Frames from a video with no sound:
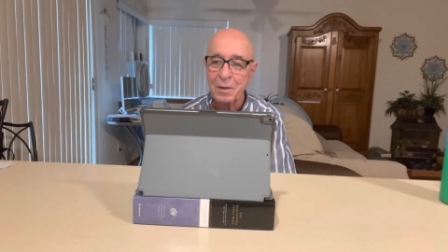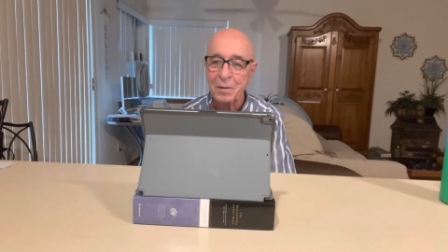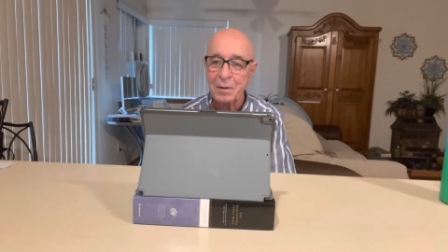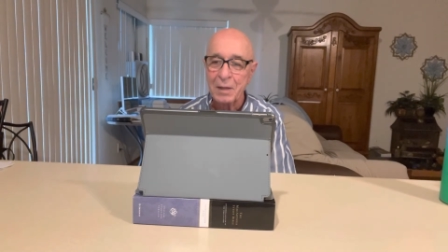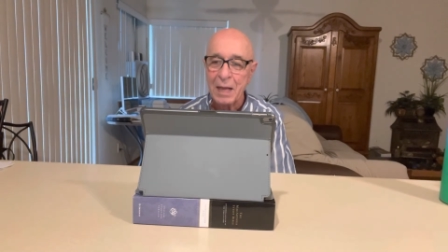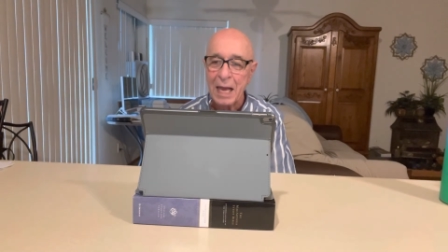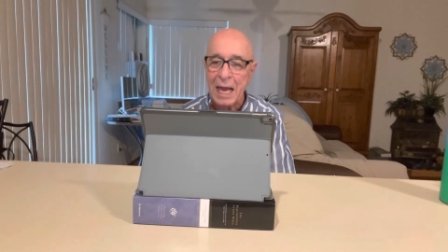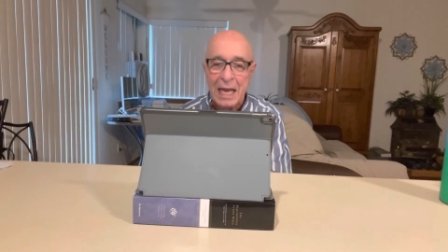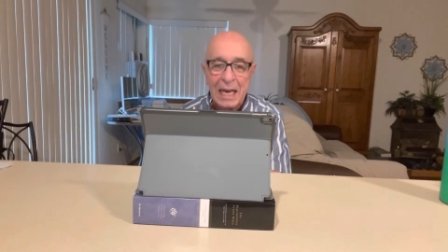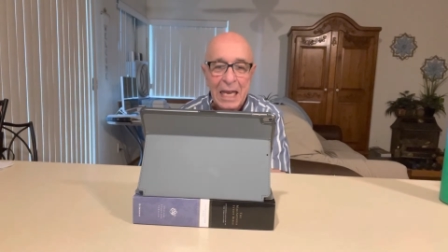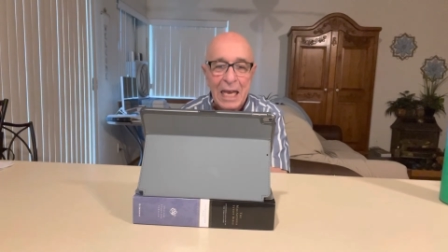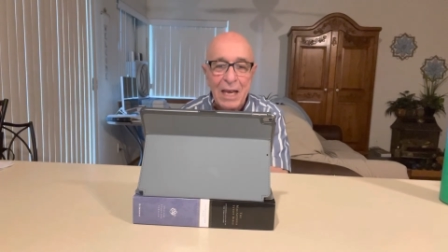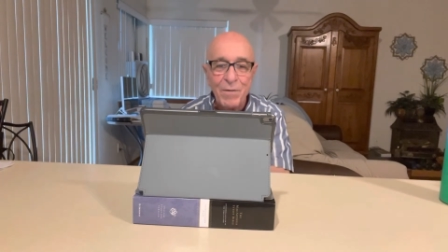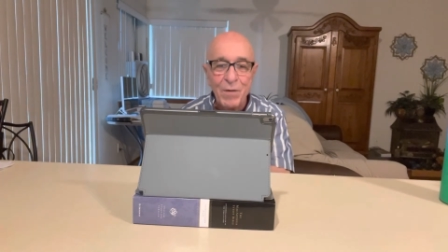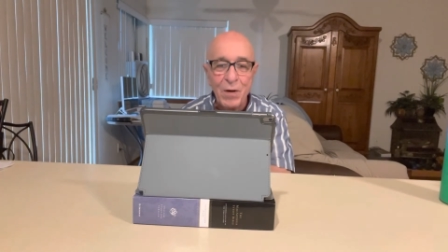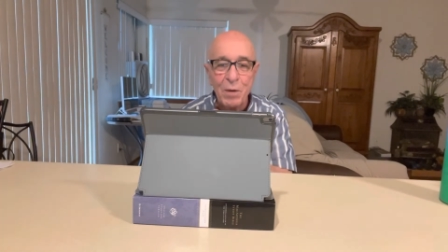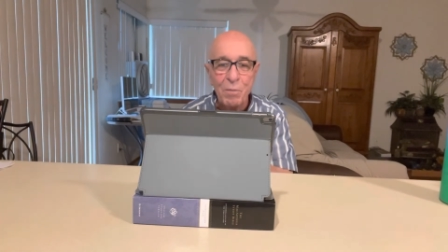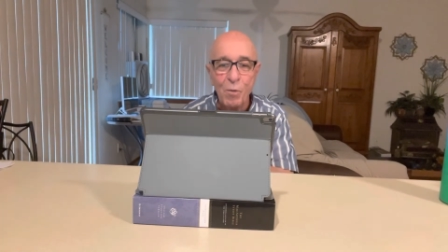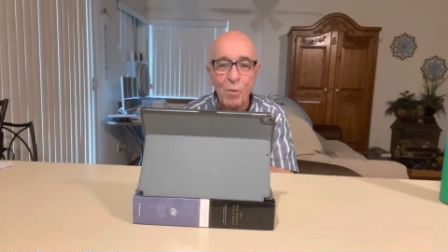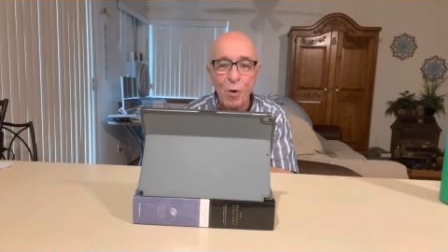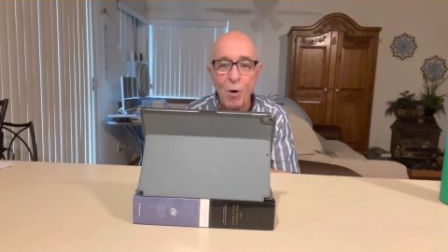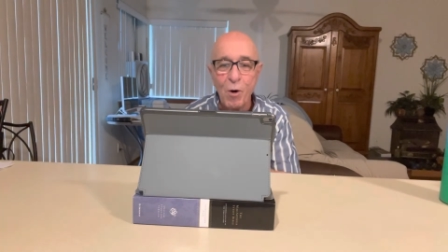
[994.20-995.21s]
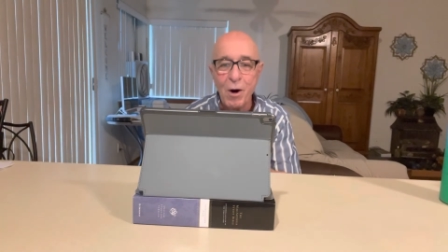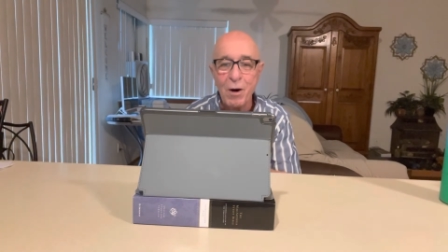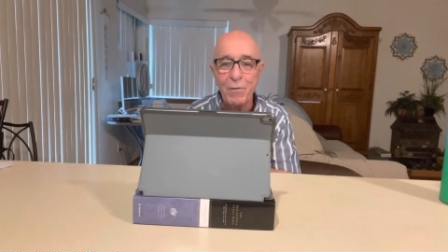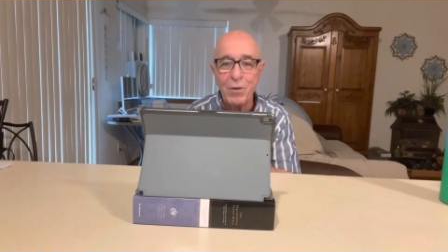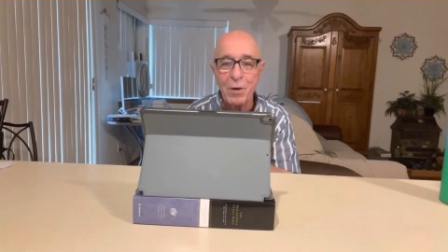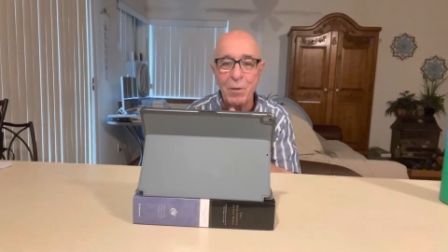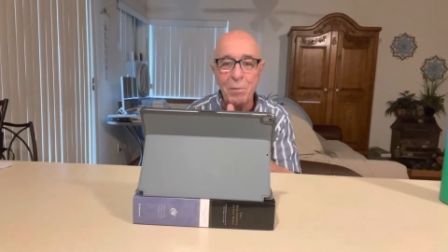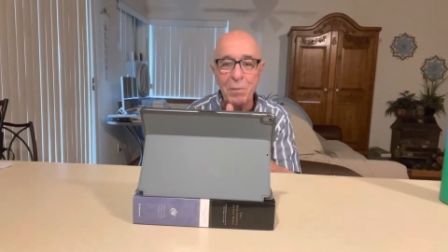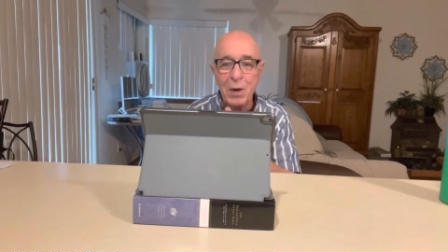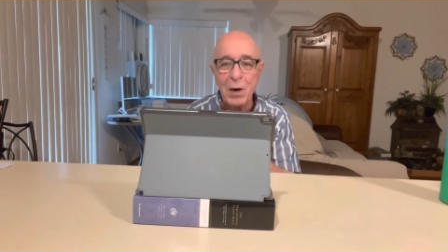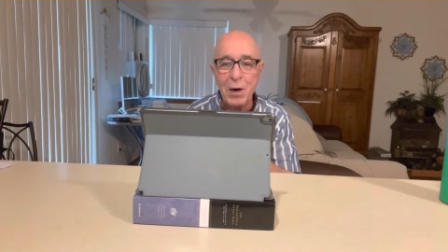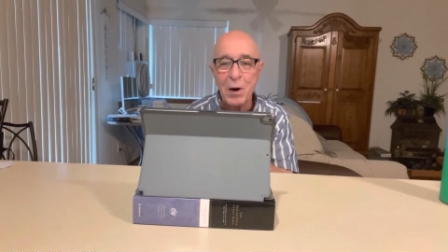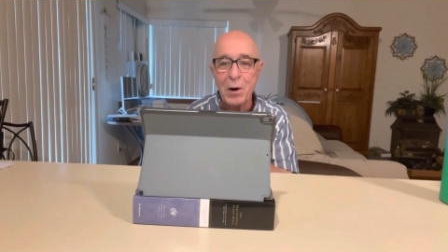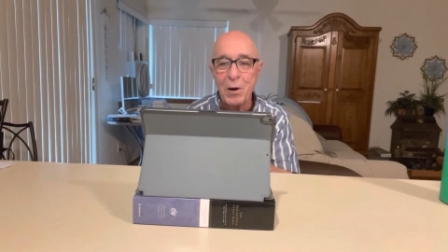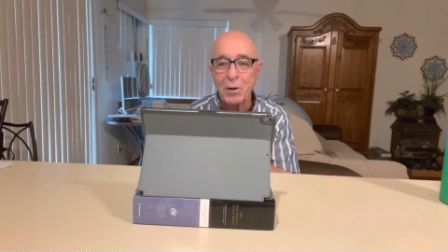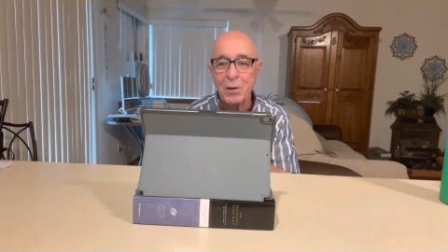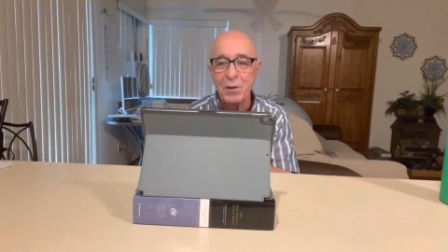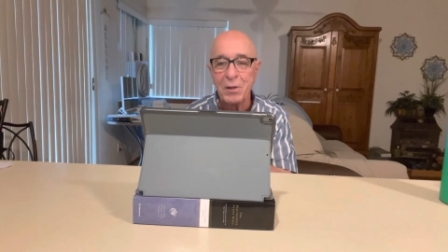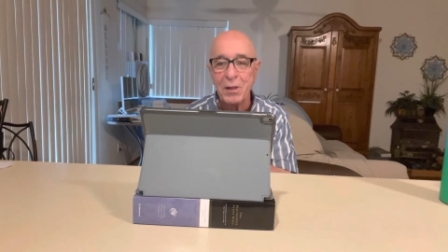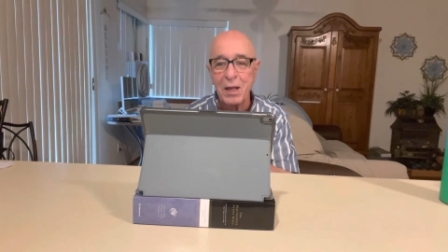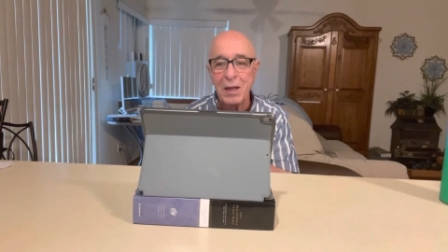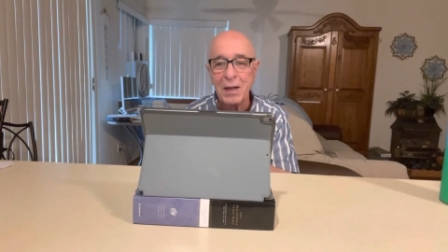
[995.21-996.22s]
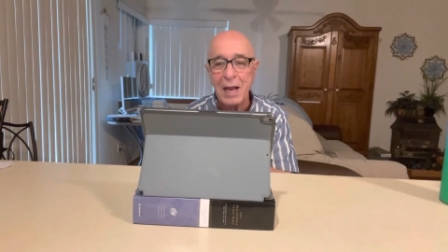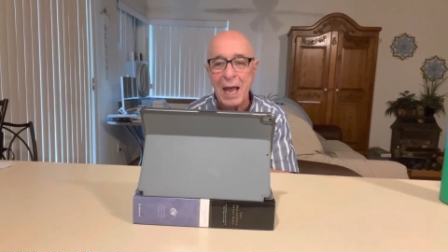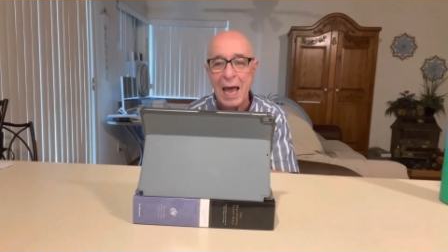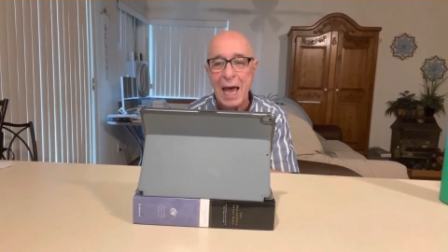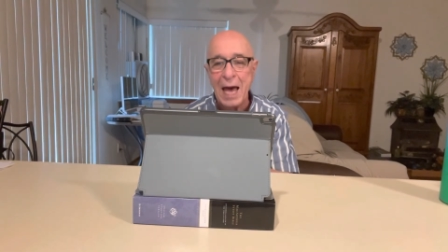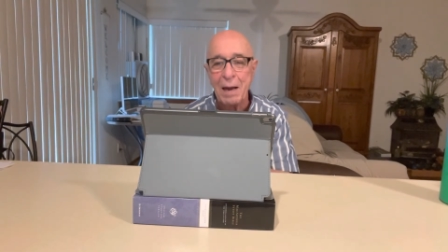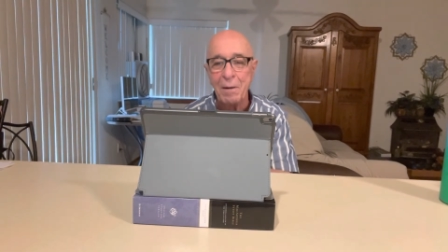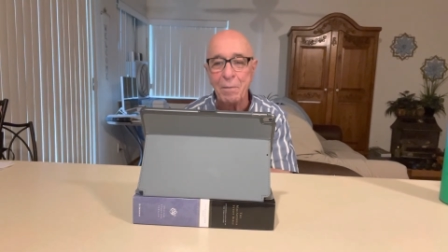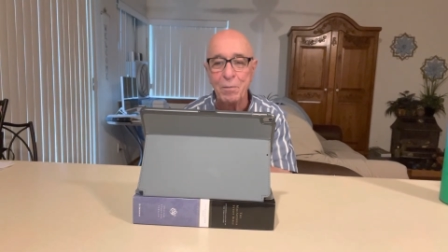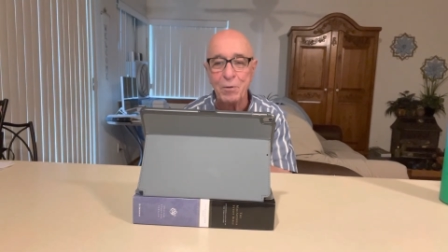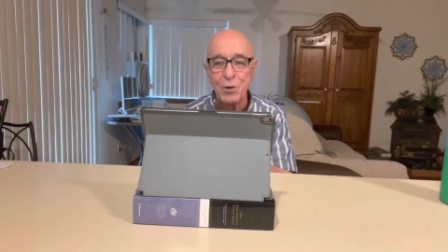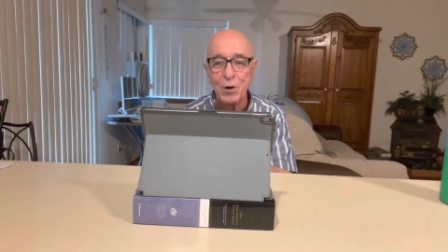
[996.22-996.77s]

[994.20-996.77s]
And even more of a miracle than that,